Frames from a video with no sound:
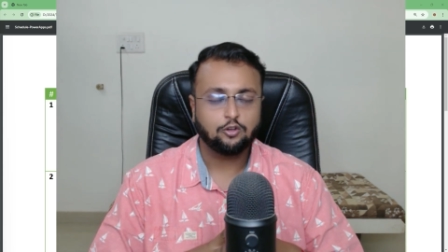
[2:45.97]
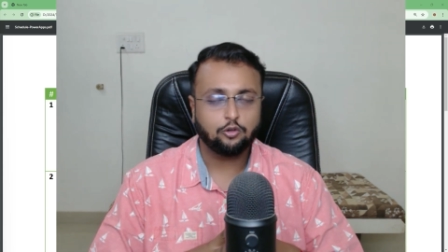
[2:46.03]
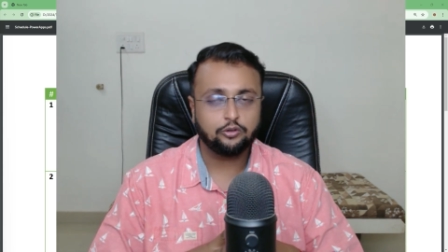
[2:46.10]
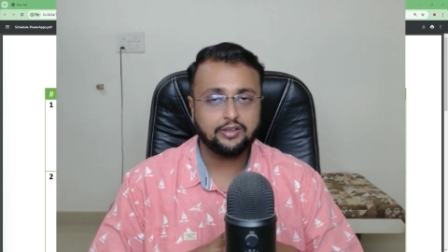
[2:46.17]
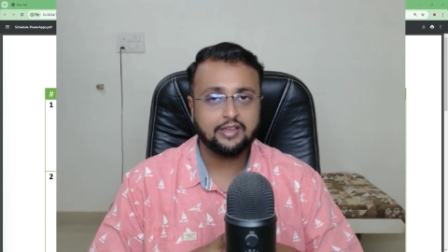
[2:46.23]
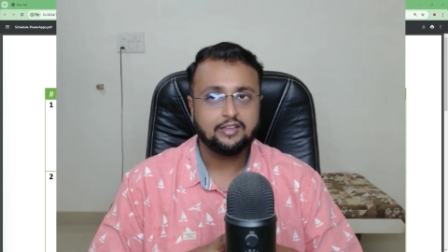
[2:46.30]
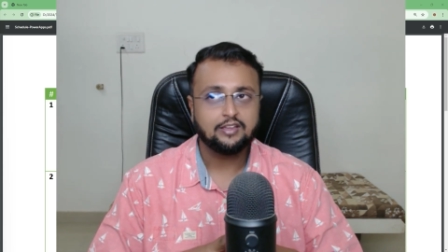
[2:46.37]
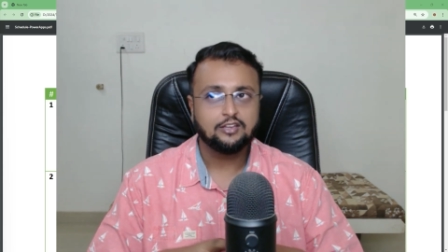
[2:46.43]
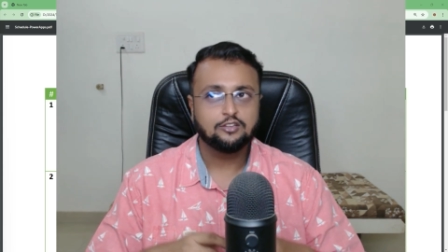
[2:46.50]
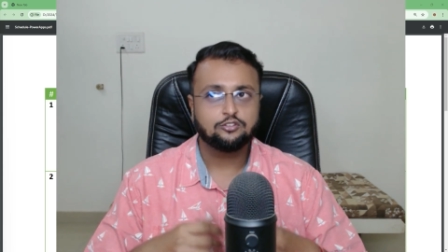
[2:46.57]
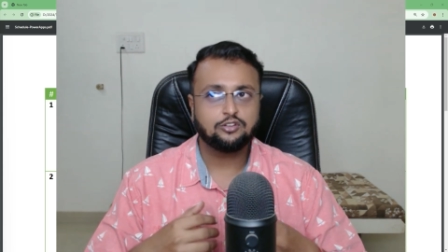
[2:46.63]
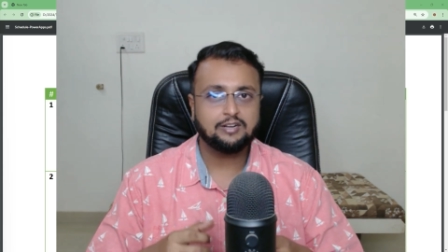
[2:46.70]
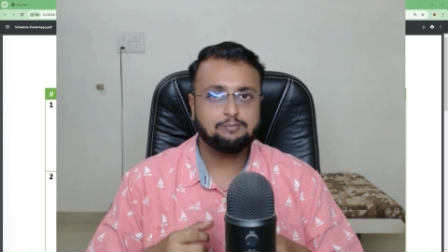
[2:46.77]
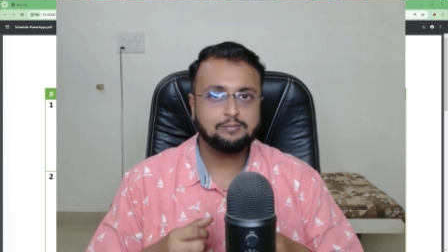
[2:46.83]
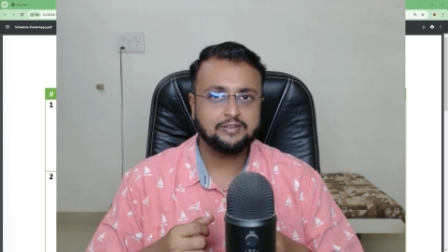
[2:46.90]
okay
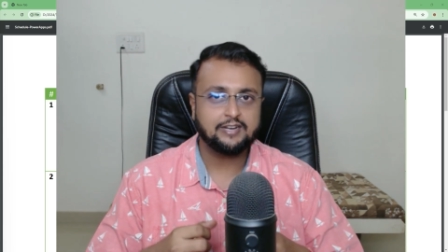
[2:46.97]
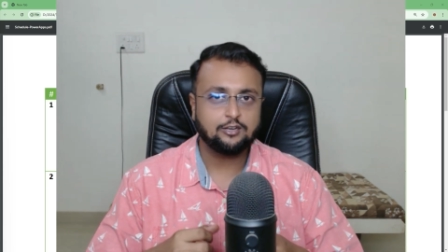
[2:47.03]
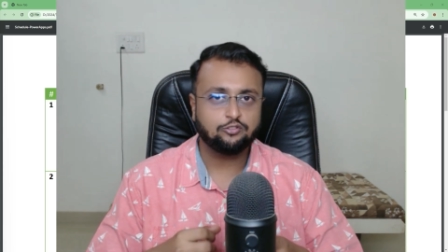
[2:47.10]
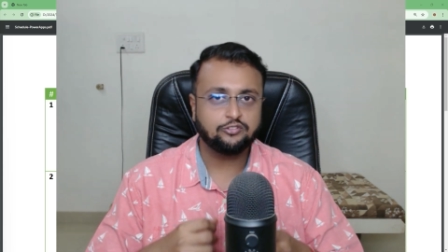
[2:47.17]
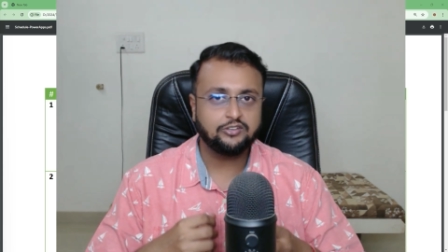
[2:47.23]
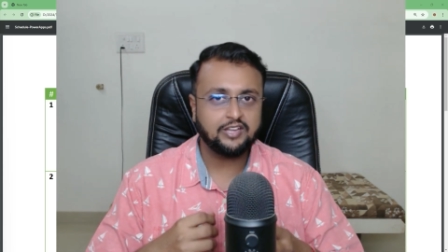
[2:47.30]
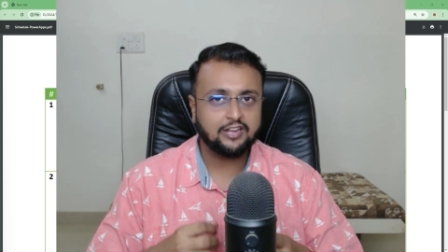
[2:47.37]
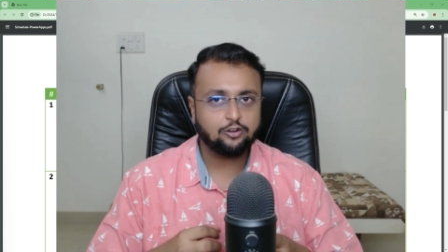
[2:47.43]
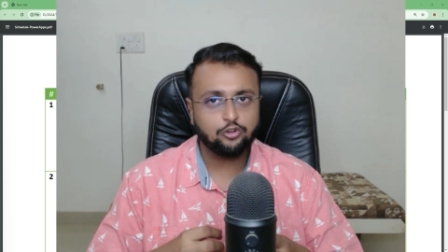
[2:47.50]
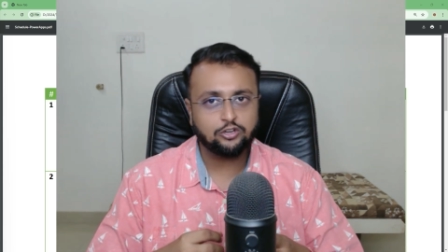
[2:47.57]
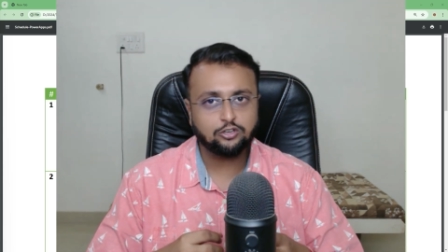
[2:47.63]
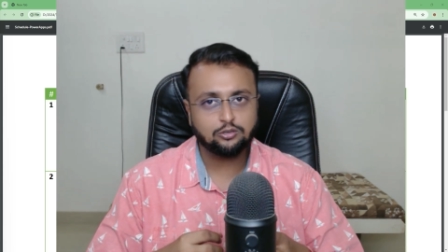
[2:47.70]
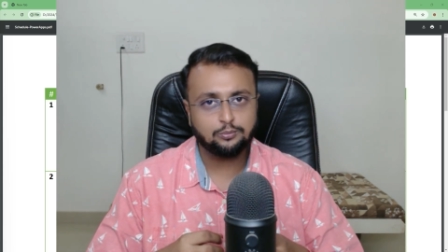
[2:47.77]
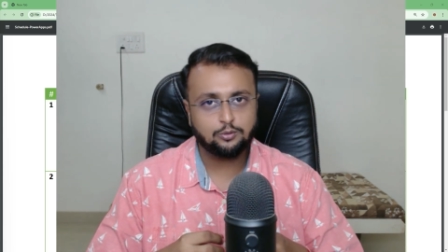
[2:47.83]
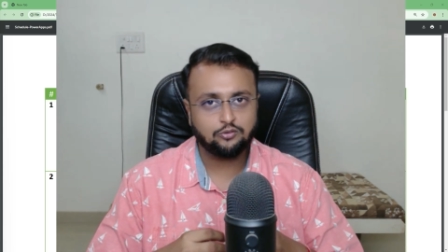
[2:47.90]
so let me tell you we are
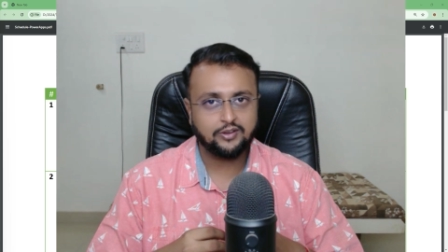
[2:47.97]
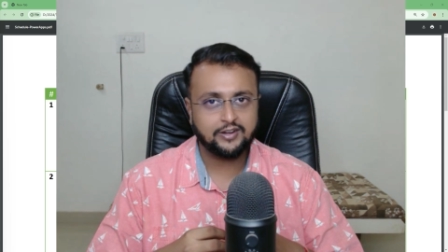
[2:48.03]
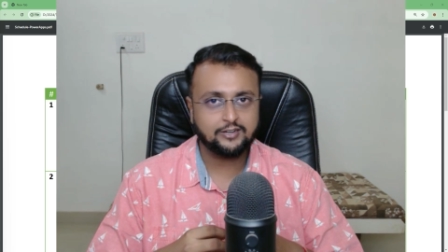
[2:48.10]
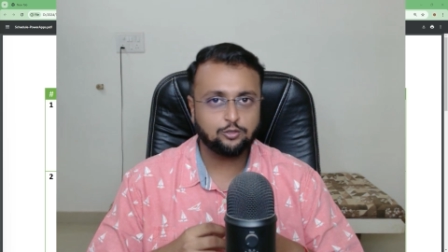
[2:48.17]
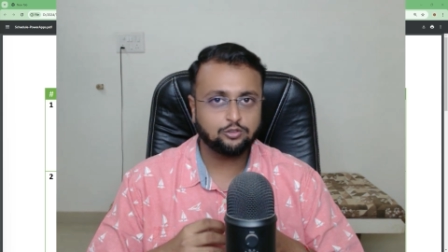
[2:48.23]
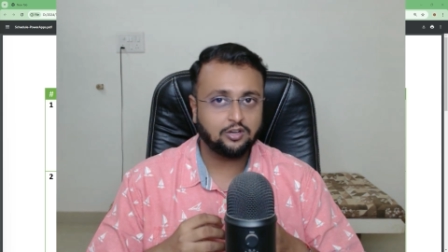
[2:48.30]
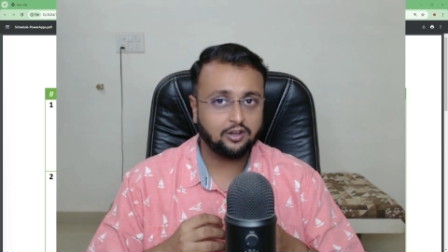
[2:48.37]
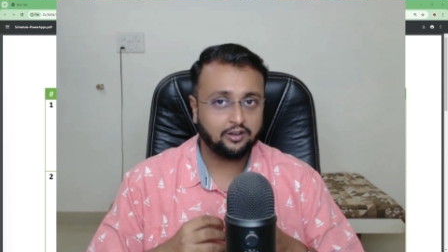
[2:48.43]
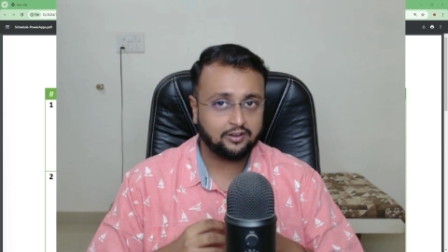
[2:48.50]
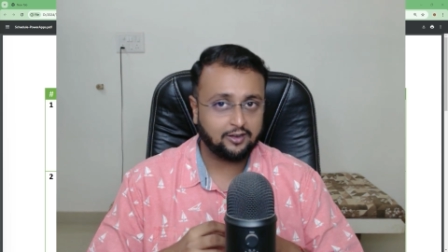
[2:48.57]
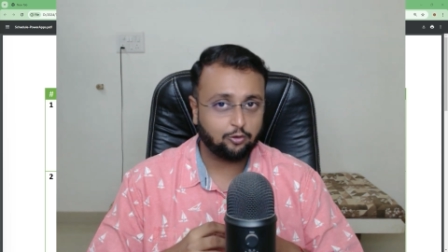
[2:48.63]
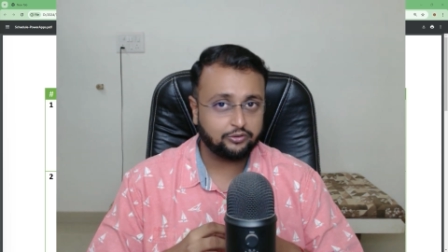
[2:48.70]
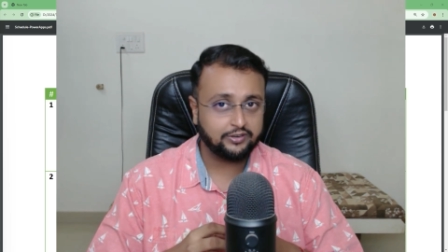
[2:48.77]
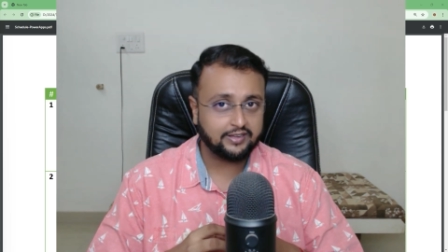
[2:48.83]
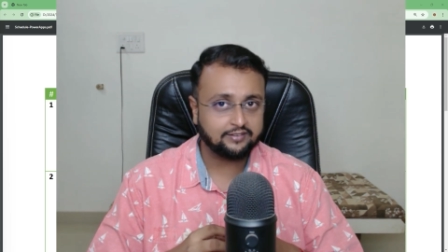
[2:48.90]
going to provide you the
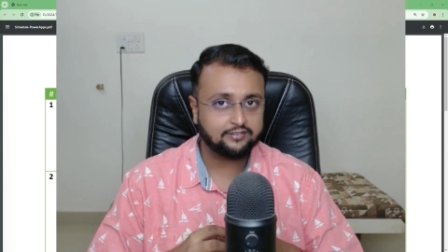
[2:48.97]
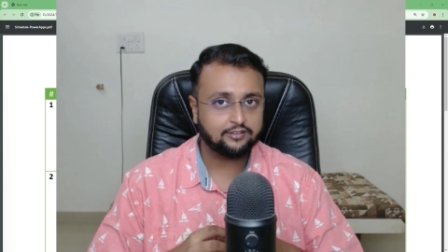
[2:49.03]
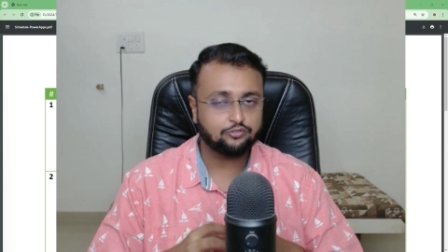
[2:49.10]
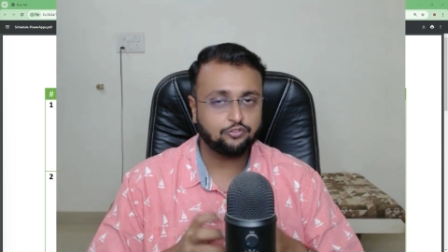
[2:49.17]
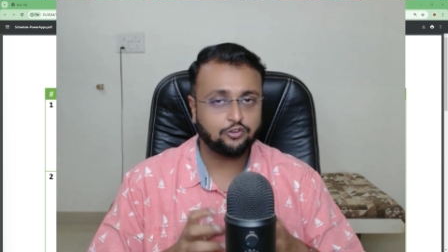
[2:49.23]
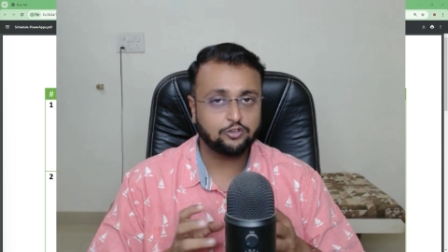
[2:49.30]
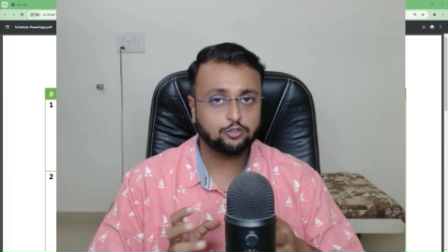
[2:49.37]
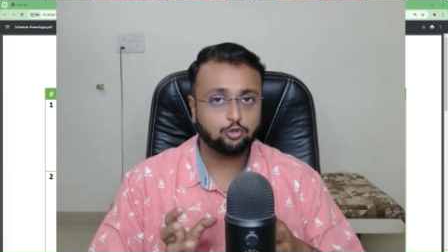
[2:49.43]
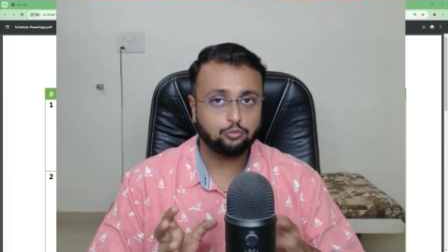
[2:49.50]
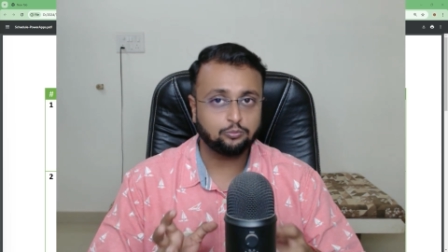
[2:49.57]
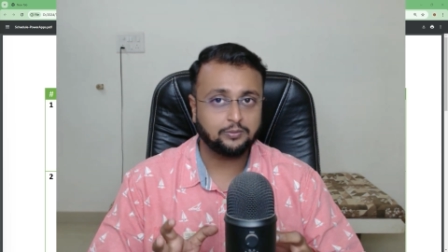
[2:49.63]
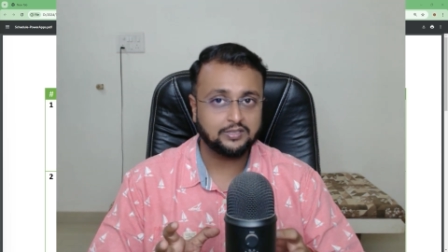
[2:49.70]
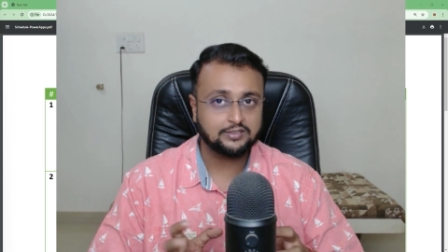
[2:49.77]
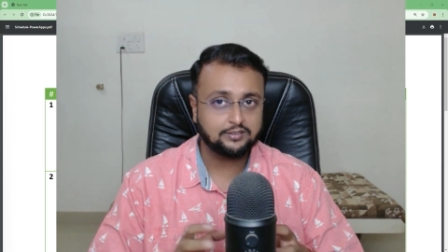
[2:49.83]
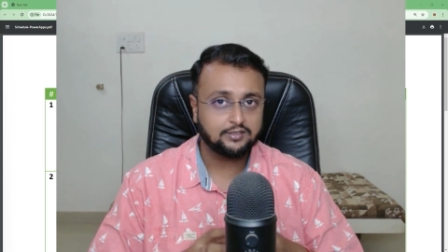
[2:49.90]
account access for two
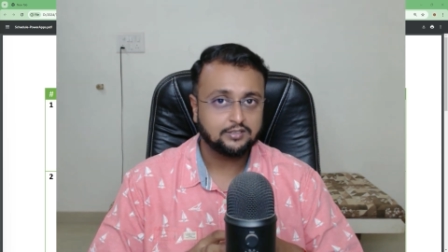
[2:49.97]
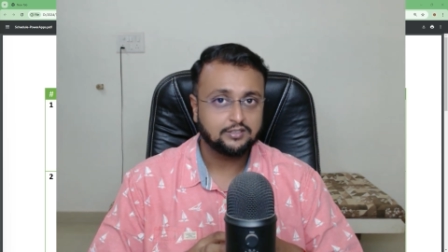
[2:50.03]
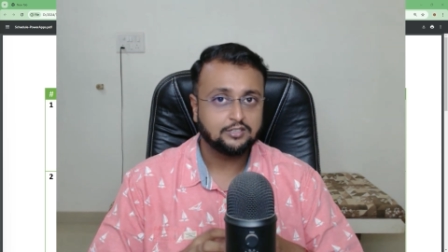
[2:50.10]
month